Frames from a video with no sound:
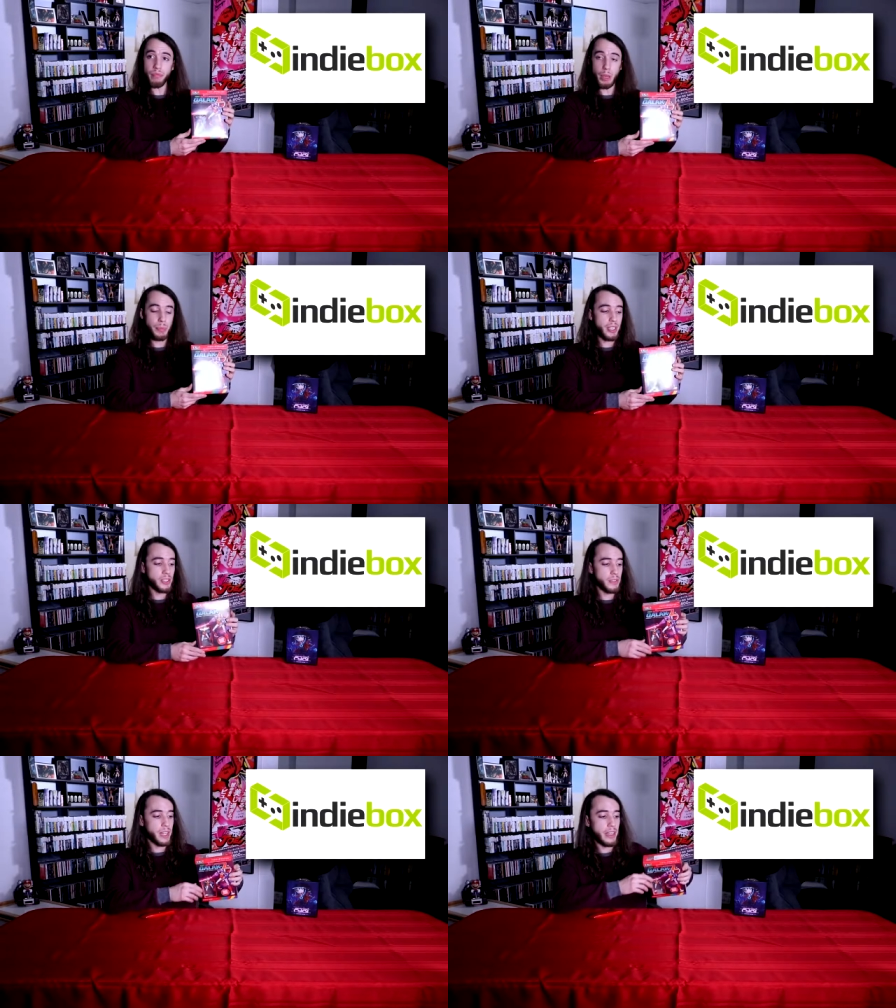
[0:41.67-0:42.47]

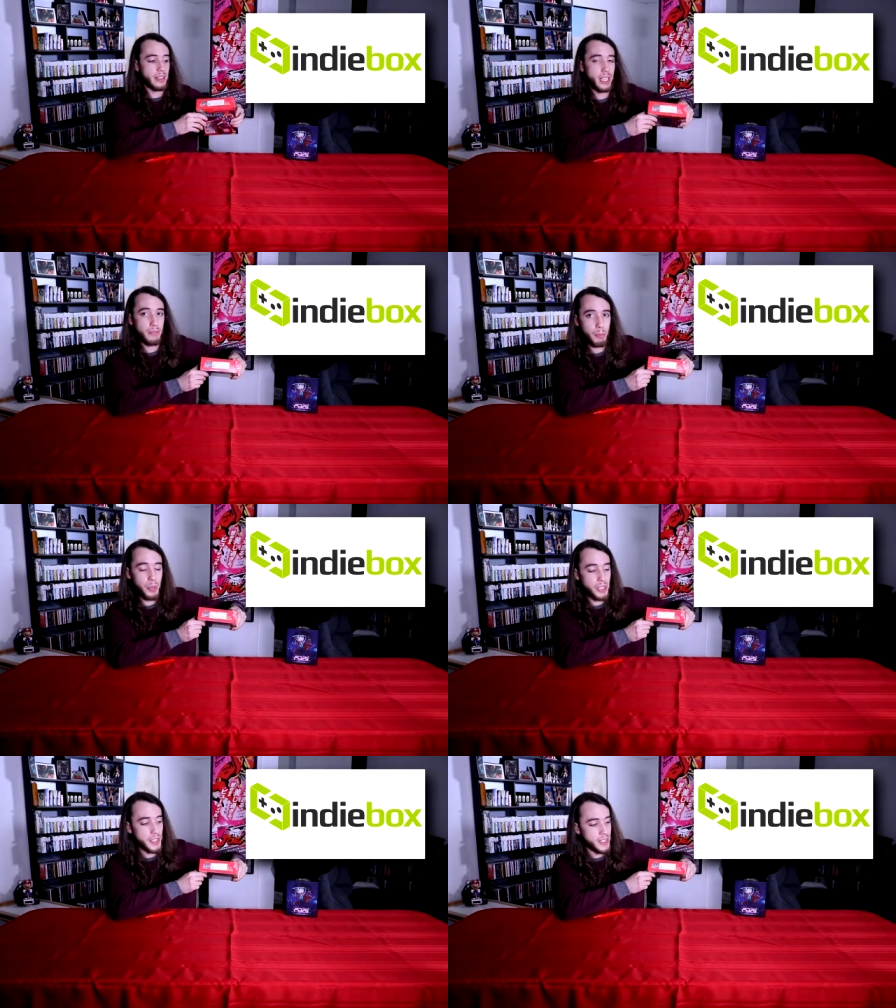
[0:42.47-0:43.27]
Because of that, they even
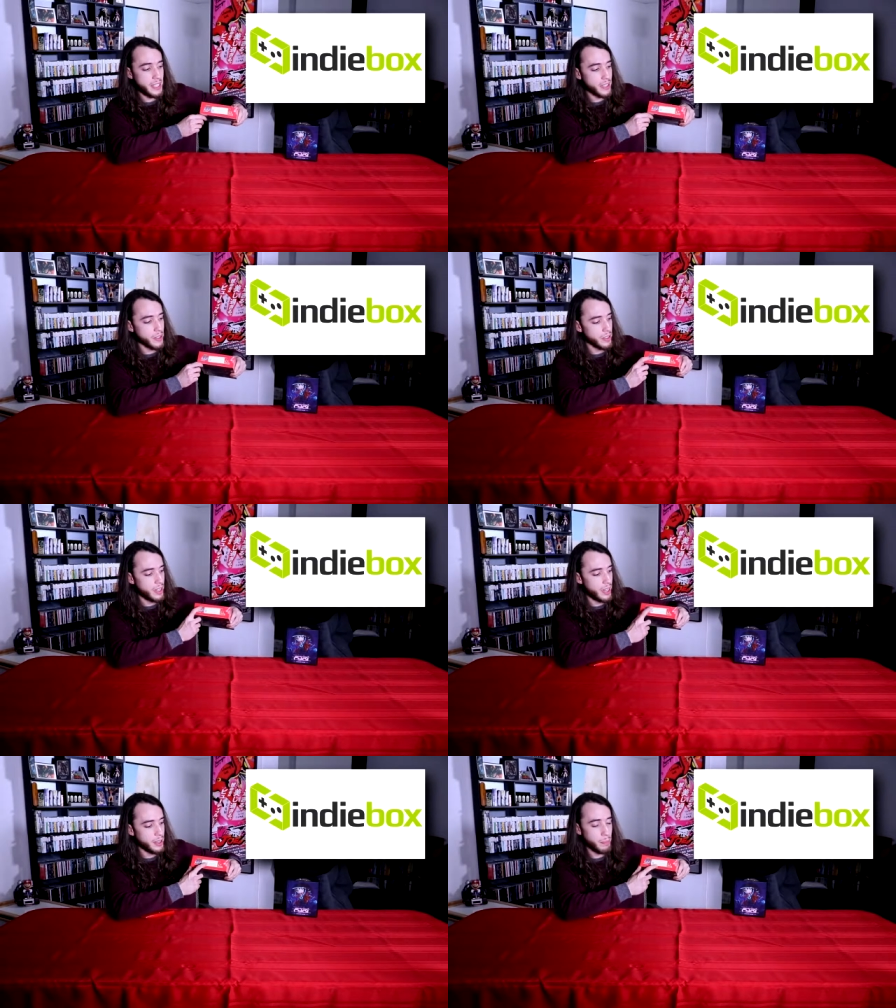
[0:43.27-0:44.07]
put a sticker
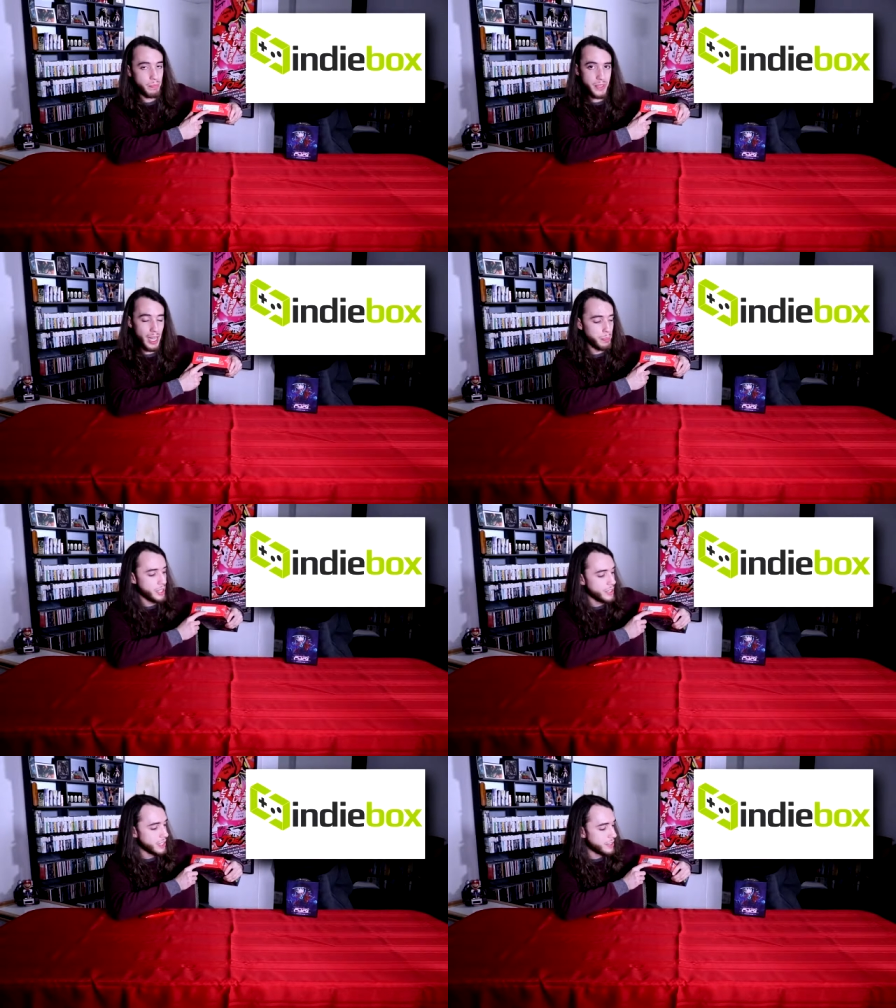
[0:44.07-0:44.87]
on the top of
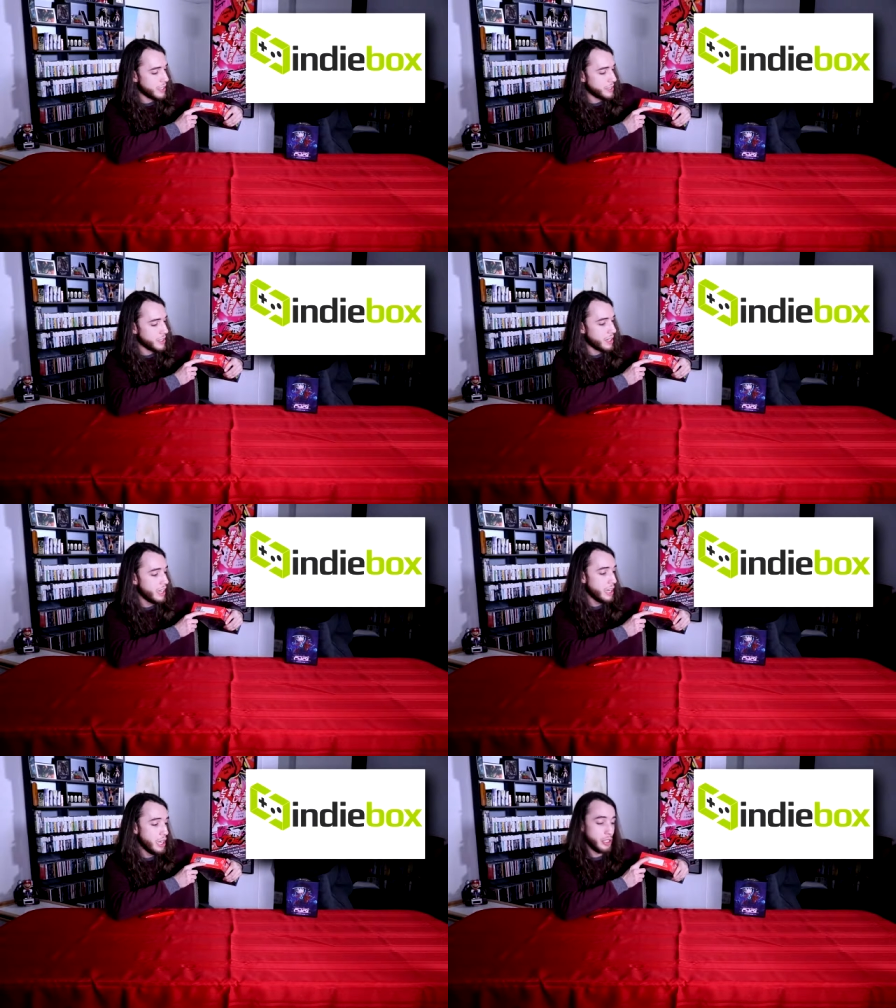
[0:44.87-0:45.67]
these that says,
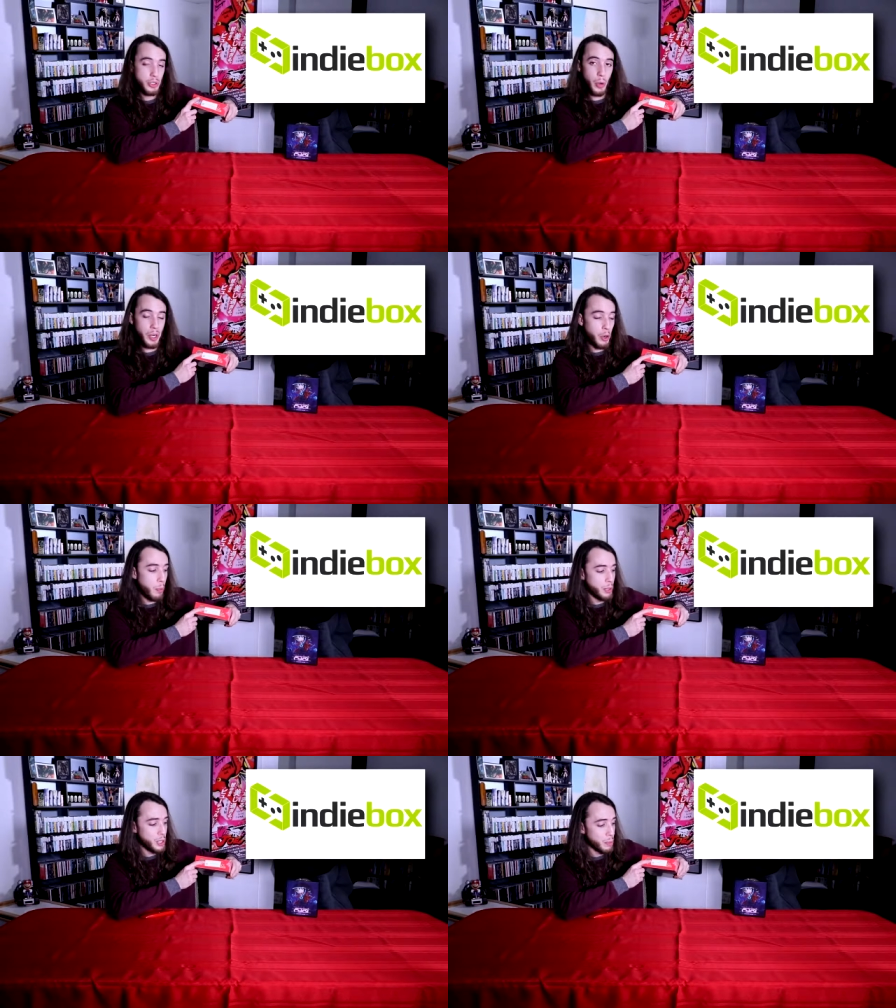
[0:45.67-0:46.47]
don't want to
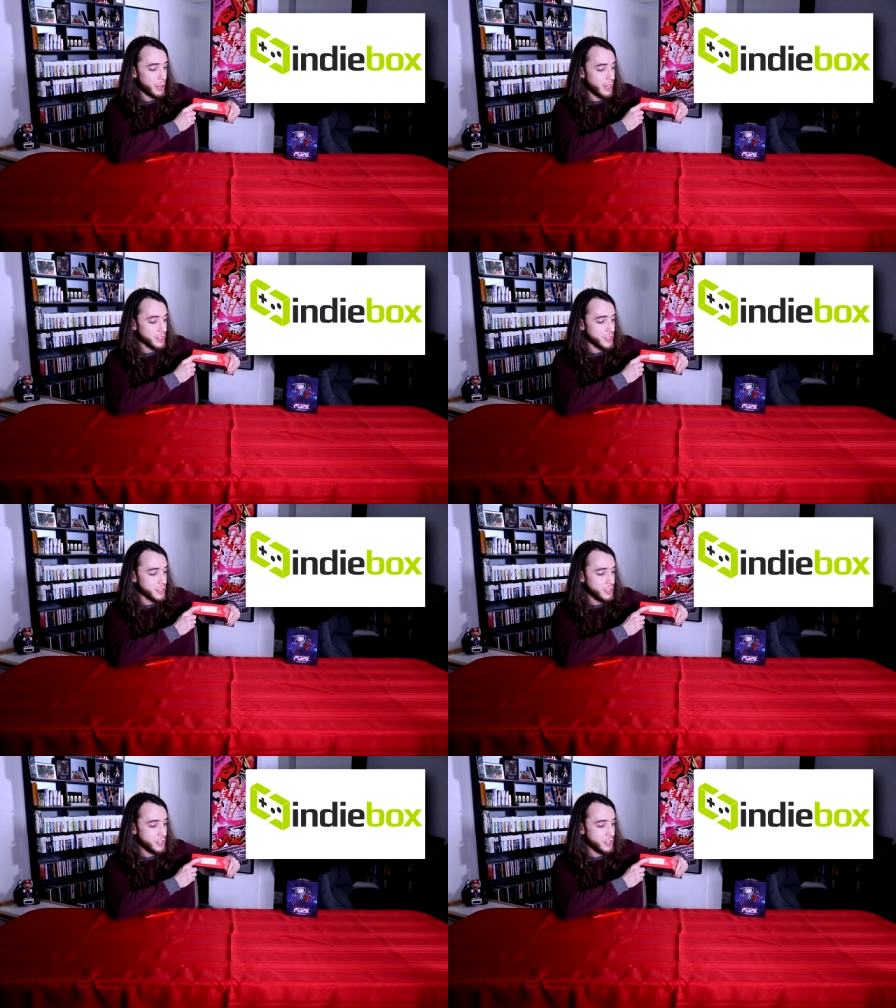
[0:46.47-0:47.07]
open your box?